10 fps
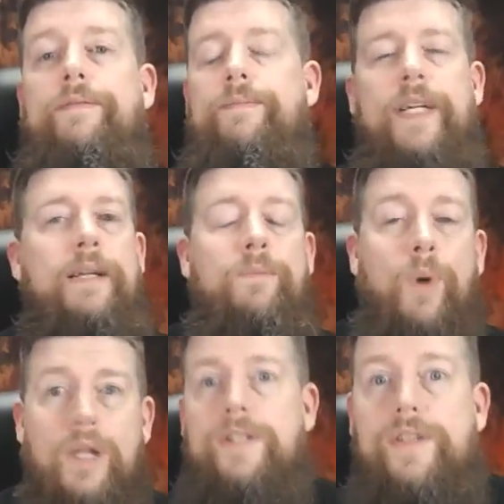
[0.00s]
Fucking
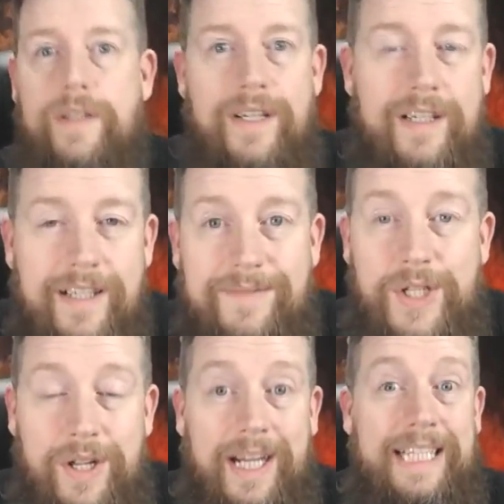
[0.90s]
what?
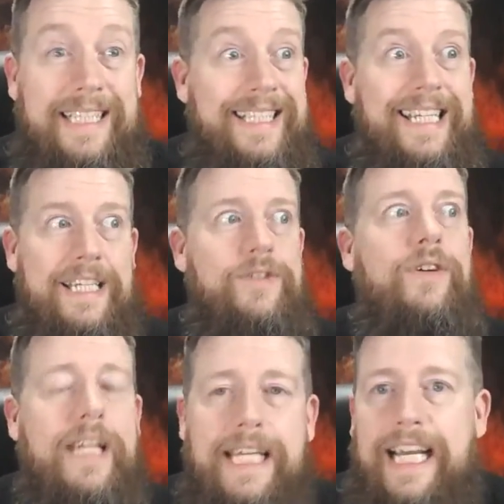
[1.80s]
I
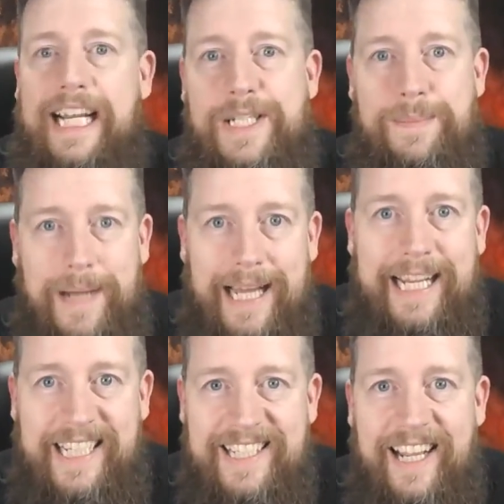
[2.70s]
literally
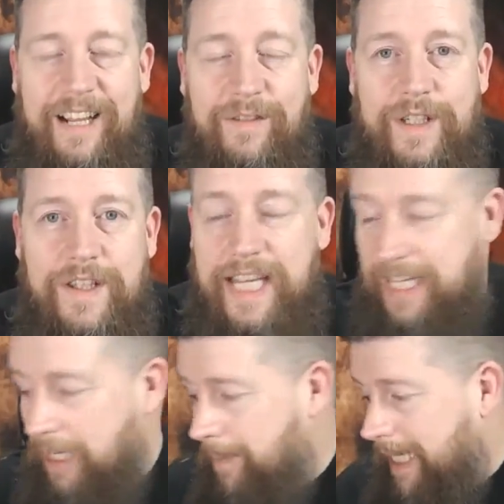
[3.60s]
explained
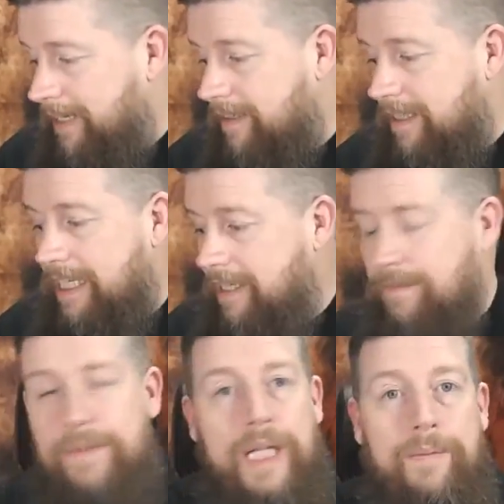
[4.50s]
everything about, you
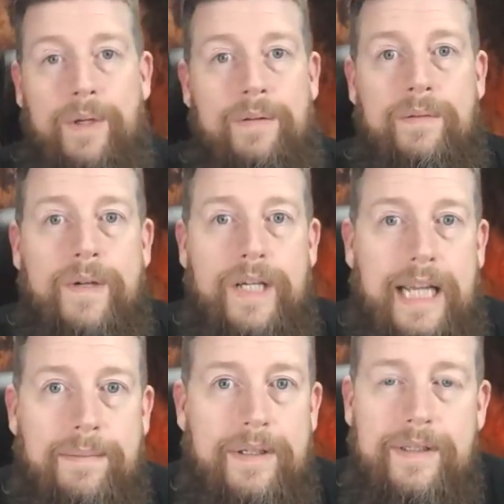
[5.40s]
know, what
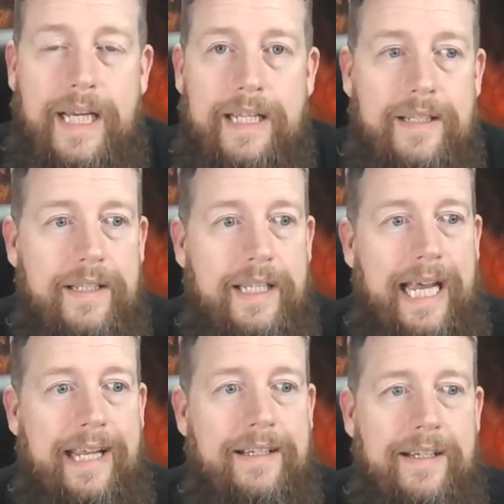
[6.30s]
happened. And
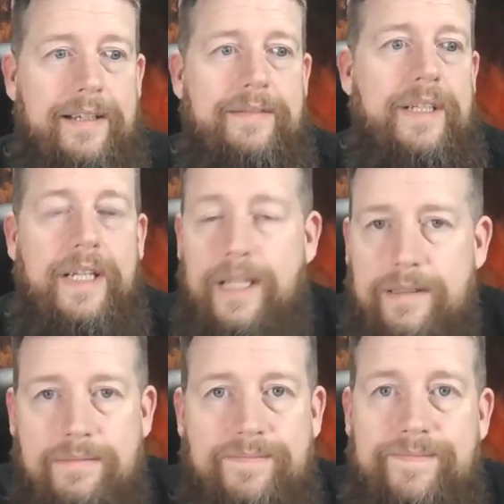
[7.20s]
how
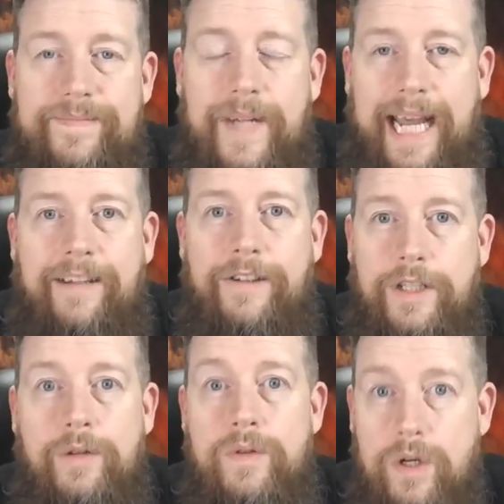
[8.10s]
can
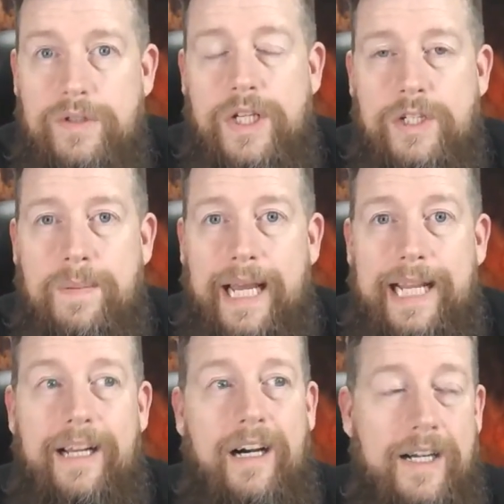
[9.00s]
you not
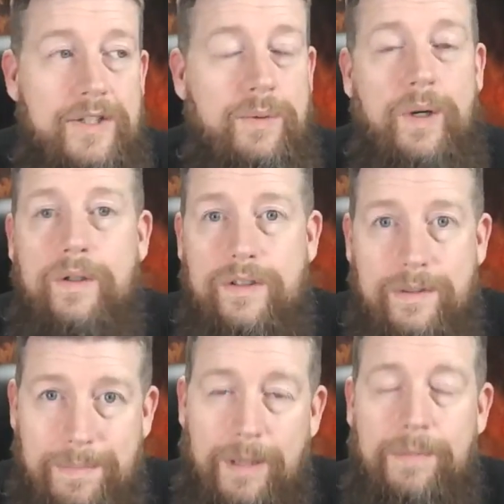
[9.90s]
explain? I squonked,
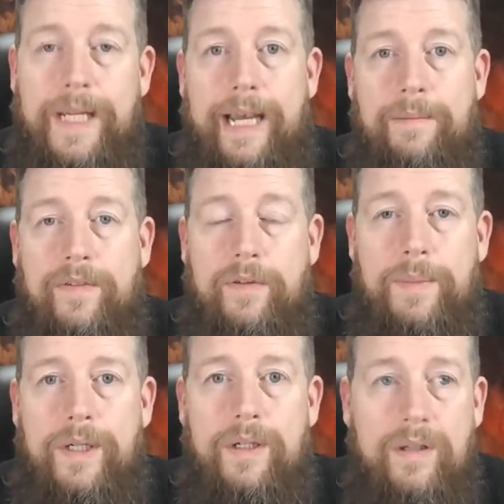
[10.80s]
the bottom came off the
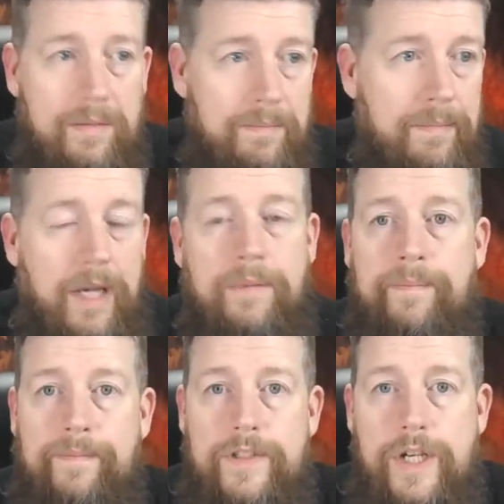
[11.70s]
bottle, boom,
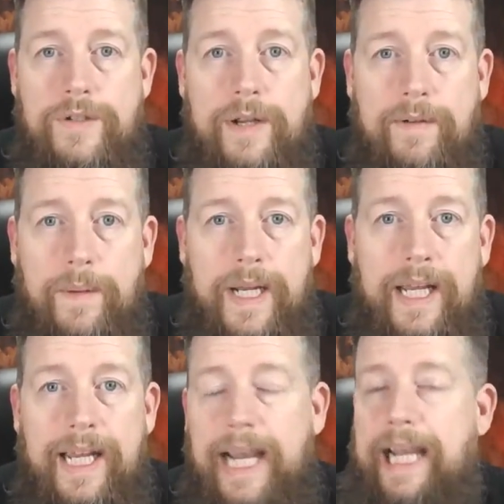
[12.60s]
juice everywhere.
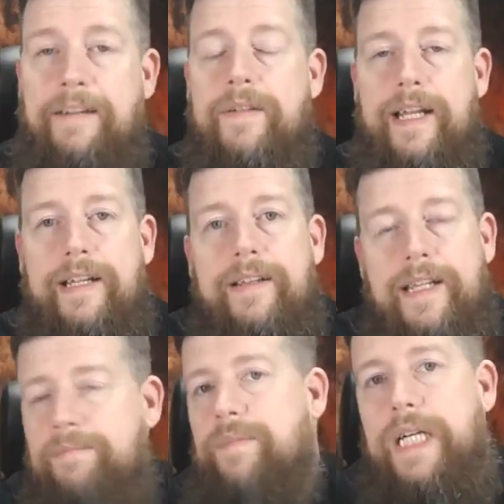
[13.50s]
How?
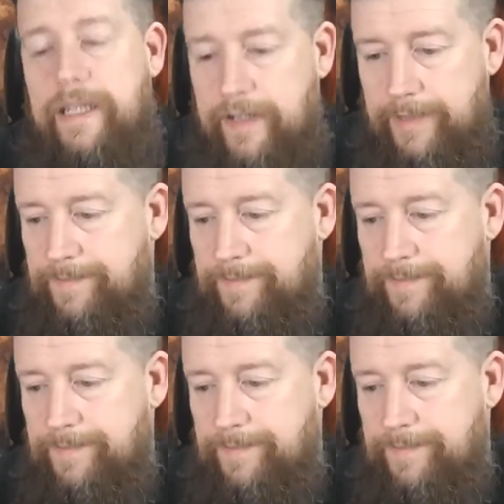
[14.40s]
I don't know.